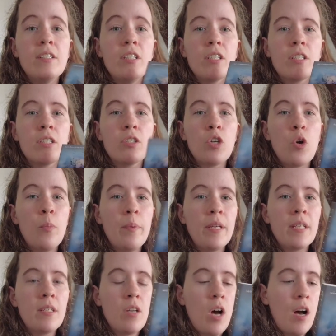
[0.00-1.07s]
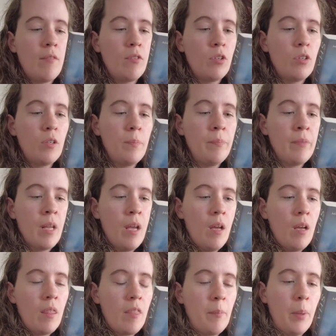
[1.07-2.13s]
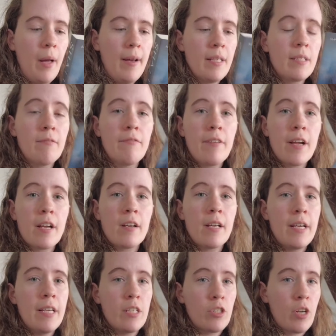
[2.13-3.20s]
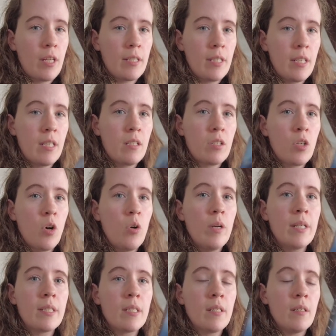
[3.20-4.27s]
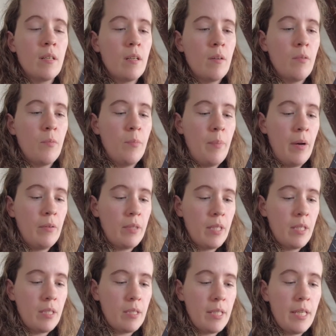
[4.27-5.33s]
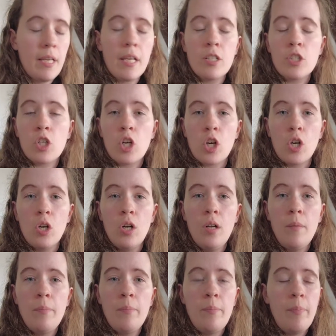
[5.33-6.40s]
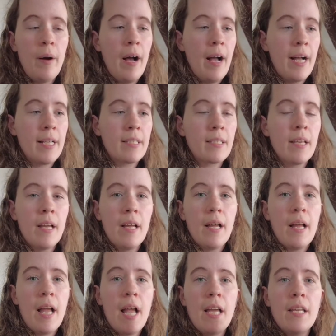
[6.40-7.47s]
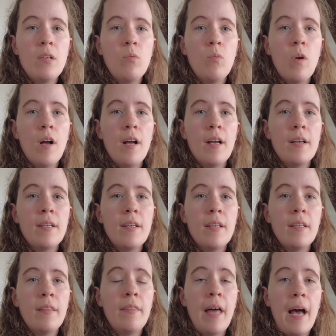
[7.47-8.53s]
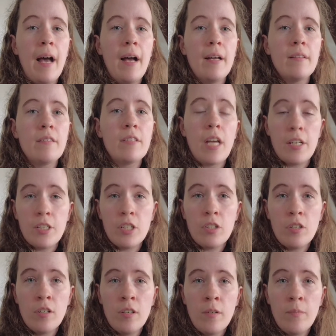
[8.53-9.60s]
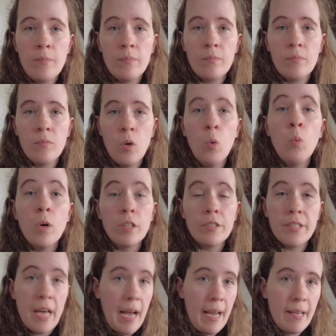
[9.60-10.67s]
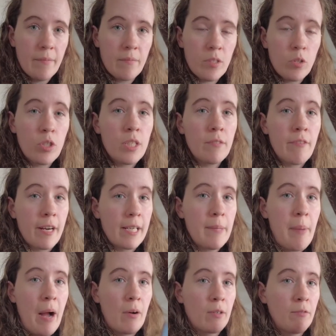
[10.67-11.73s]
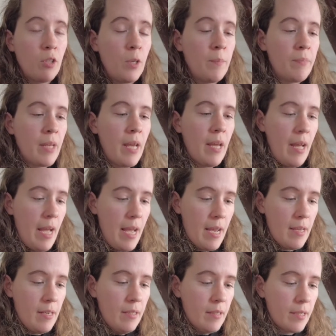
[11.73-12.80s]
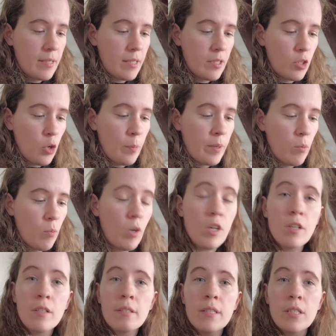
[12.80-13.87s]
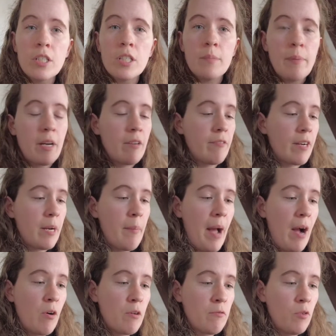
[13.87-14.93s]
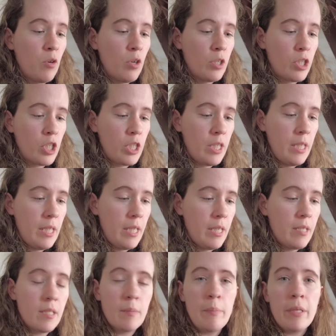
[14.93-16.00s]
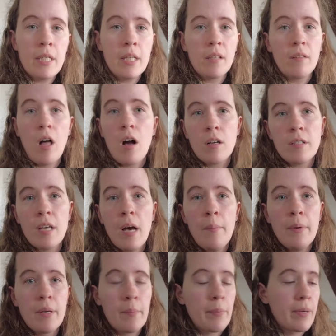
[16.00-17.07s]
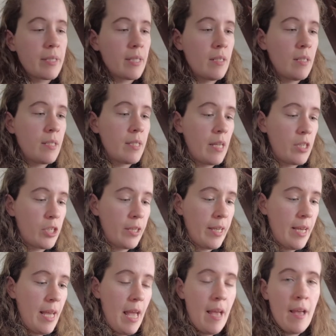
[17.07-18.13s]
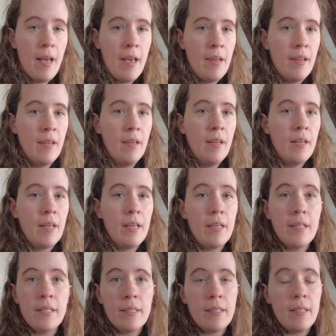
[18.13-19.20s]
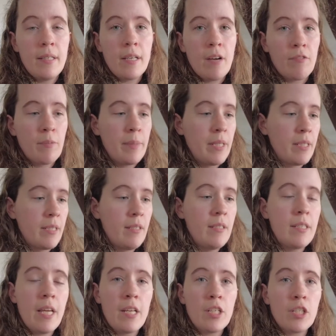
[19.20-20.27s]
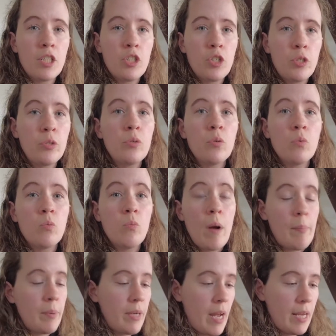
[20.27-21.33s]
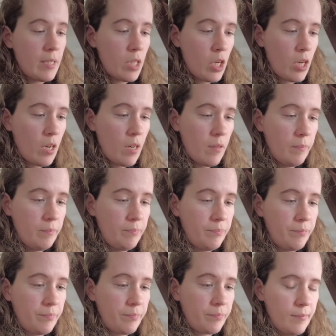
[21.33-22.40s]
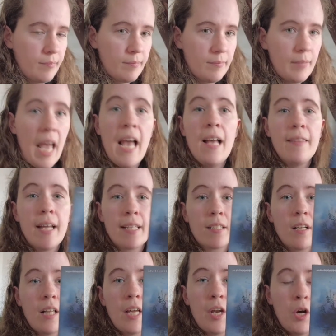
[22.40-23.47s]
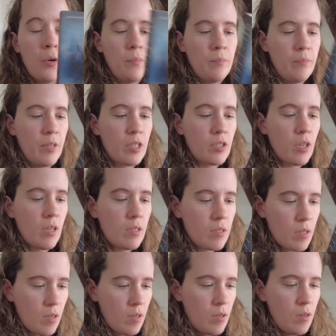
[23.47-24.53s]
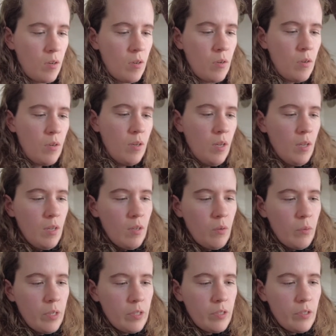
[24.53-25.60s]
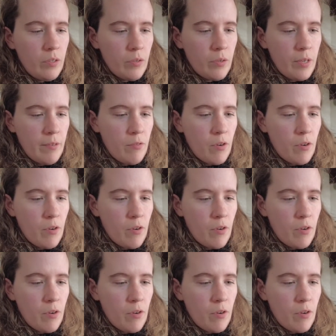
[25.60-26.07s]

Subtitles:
dystopian novel. The plot is very interesting. So it's about this teenage girl, but anyone that touches her will die. So she's very powerful. And in this dystopian world, since she's very powerful, she is being locked up in a prison essentially, and it is the government's intention to weaponize her. And that's all I know. There's also 8